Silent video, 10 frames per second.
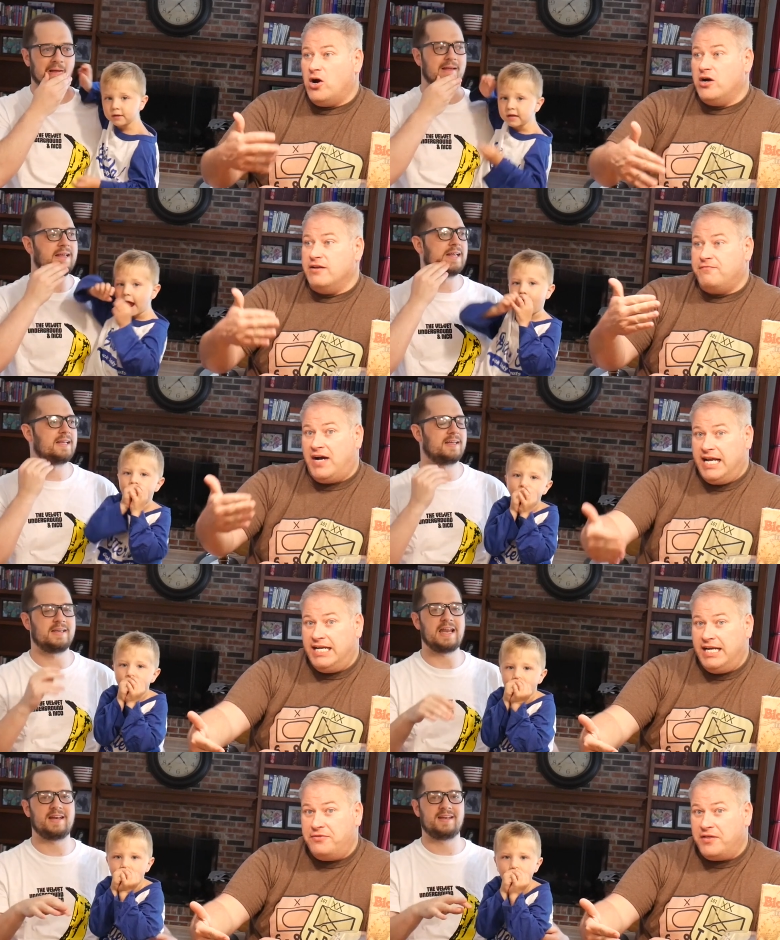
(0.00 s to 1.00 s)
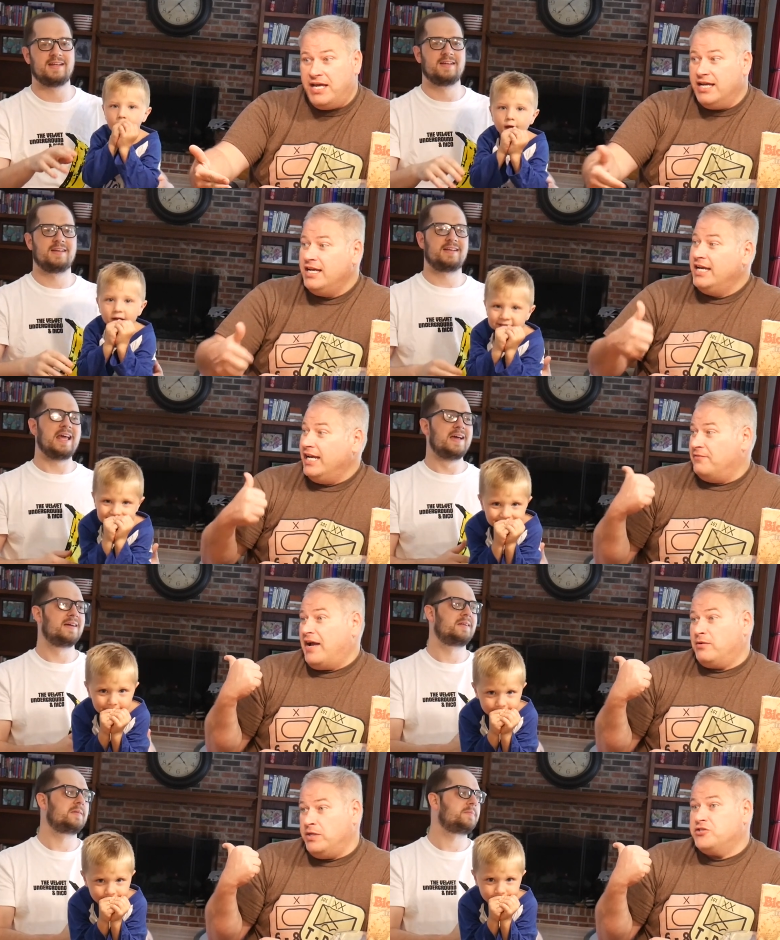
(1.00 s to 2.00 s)
Speaker 1: hard to find anything. In
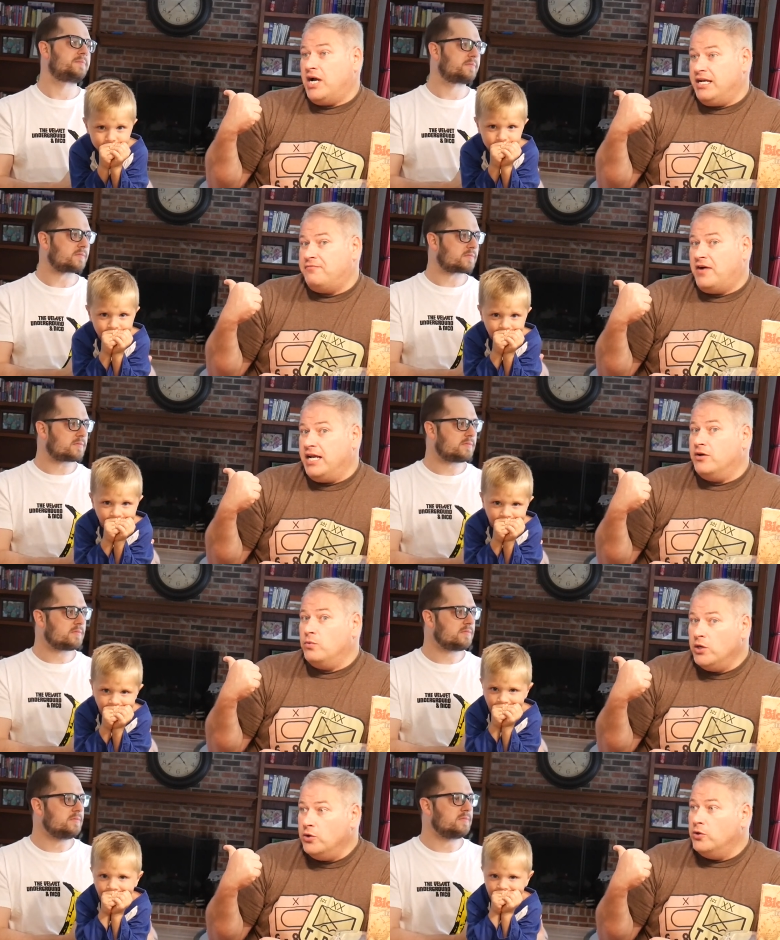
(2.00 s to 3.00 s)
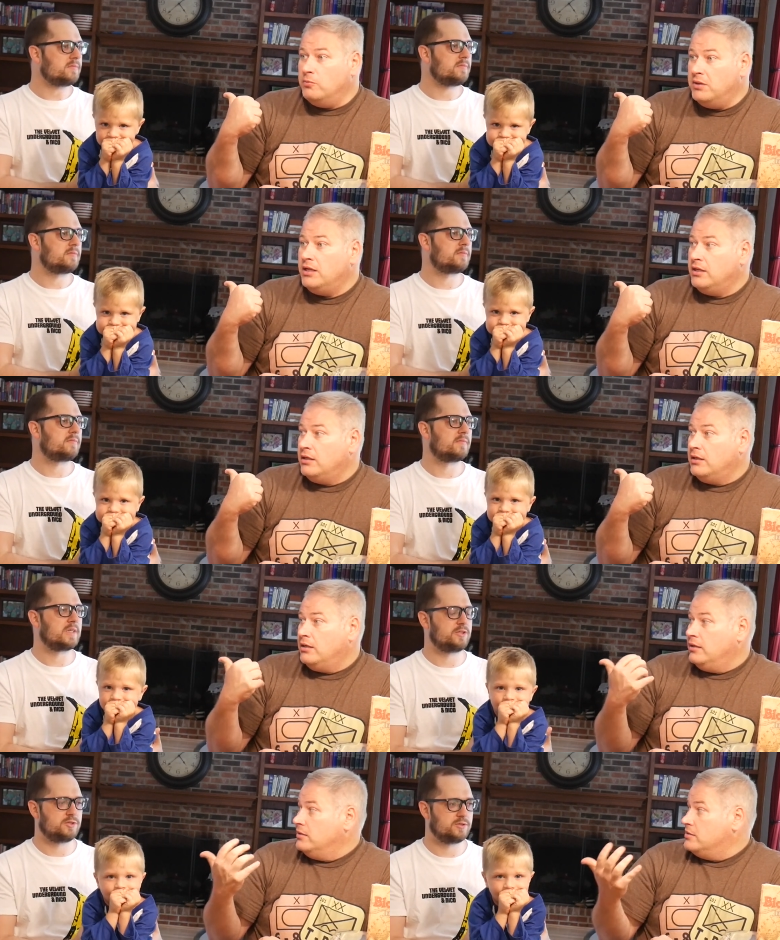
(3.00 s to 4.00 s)
fact, we tried to find a room.
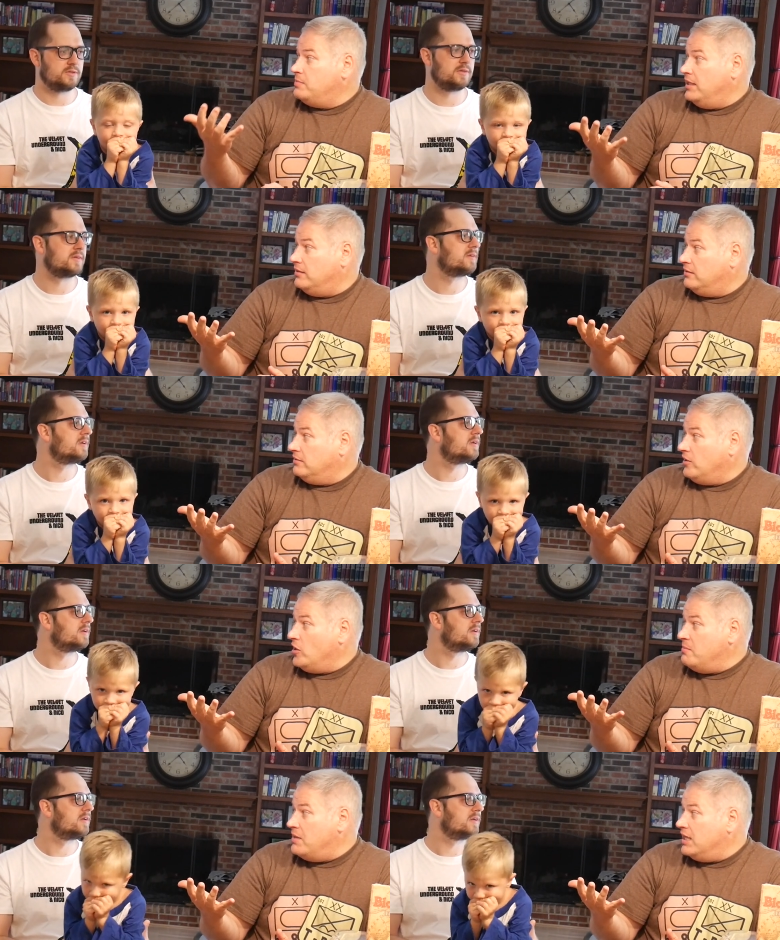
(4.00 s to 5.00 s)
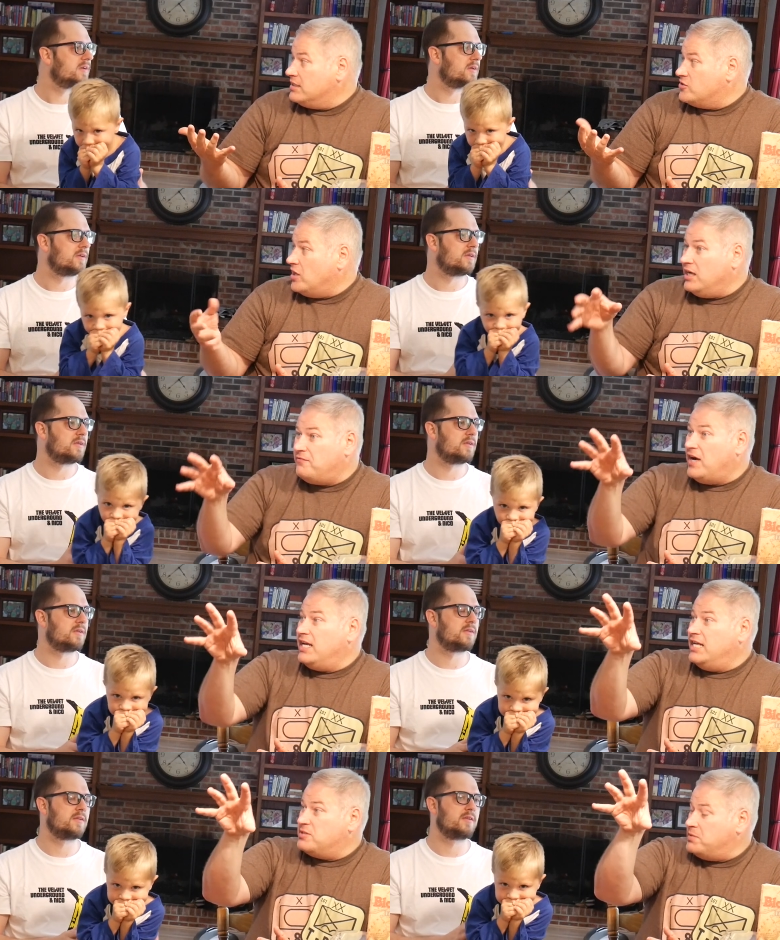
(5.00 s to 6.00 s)
Spent 30 minutes trying to
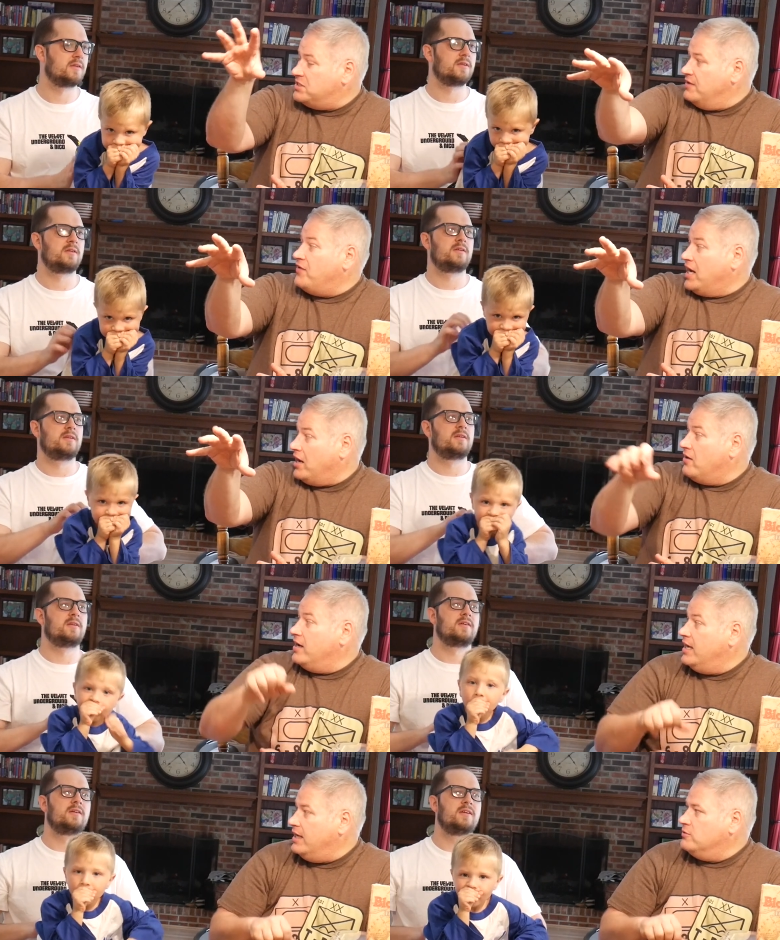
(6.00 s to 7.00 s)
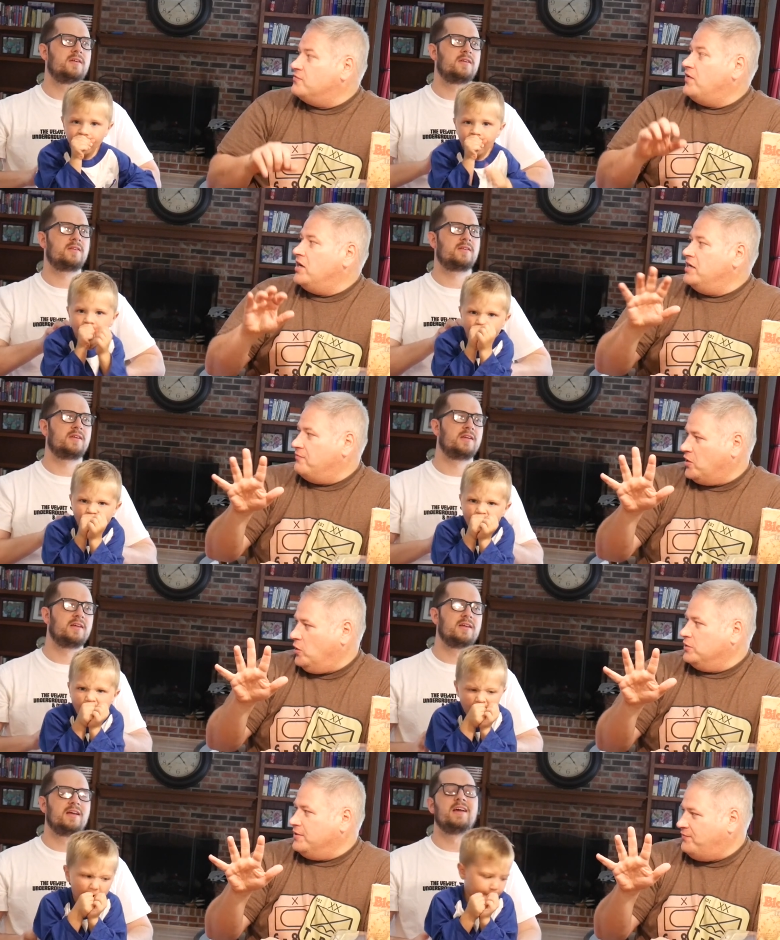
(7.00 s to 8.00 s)
find a specific area. It was very
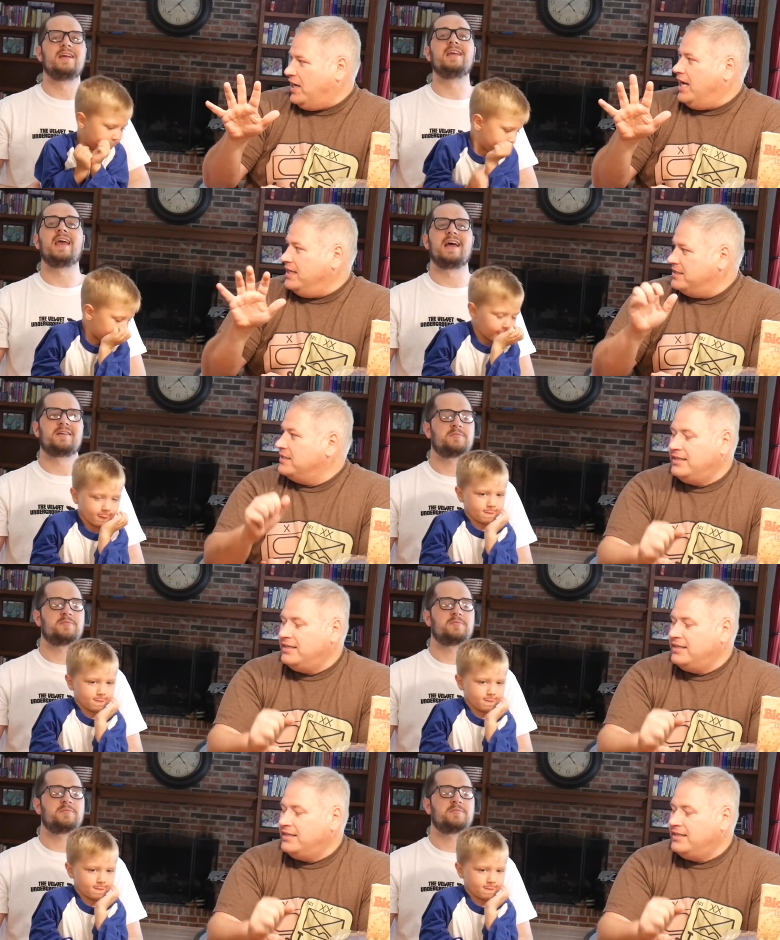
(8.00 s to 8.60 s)
difficult to find. Yeah,